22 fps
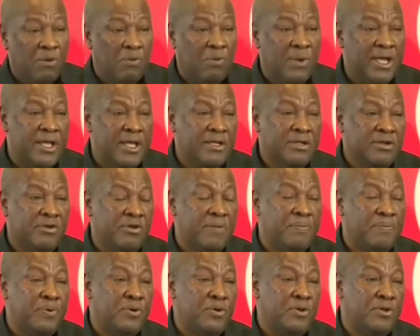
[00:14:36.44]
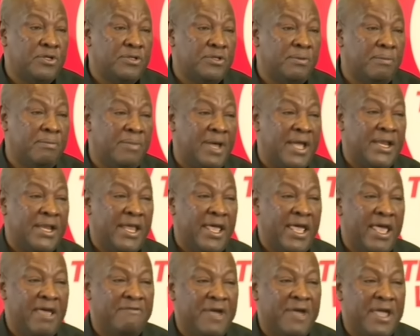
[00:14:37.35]
in a world crippled by
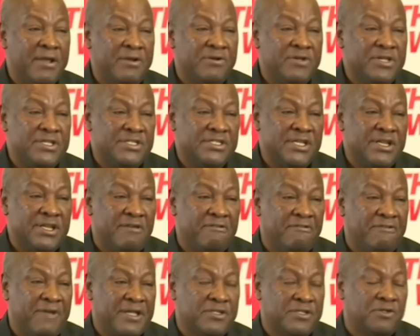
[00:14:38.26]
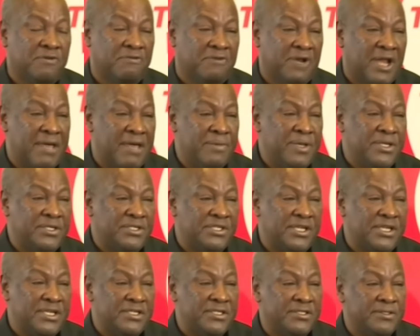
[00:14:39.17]
the ever-increasing effects of climate
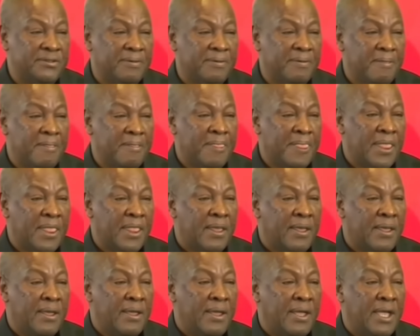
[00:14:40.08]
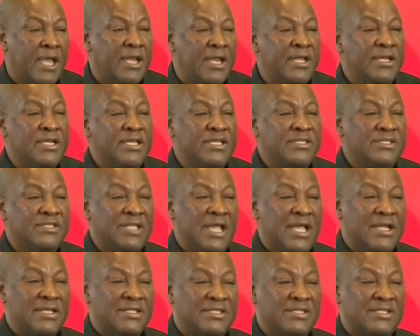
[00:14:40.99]
change. And in this
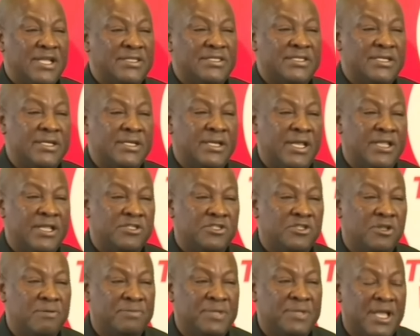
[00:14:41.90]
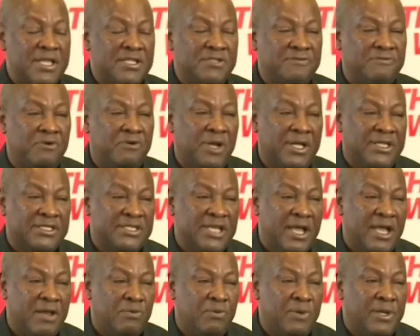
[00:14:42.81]
uncertain and sometimes
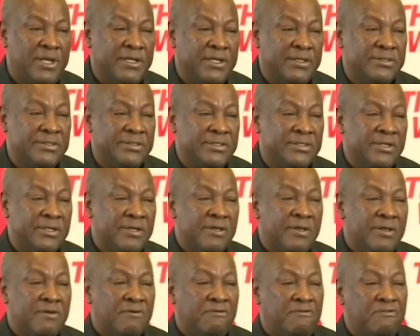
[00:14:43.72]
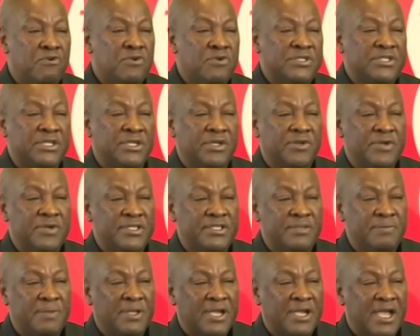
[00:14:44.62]
volatile world, food
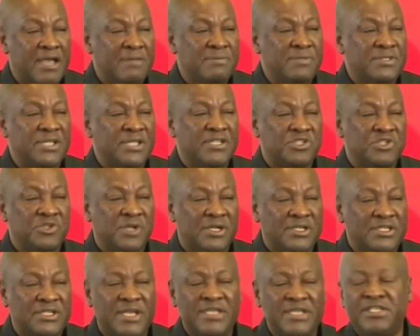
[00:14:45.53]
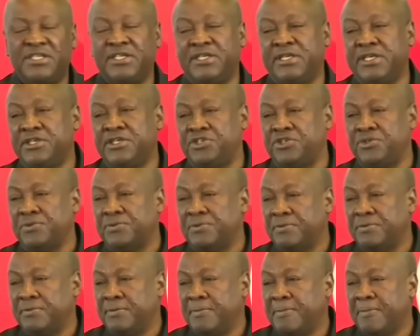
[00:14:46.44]
security becomes a strategic issue.
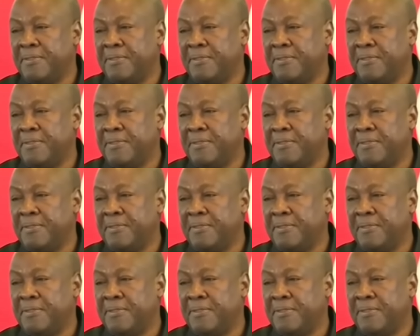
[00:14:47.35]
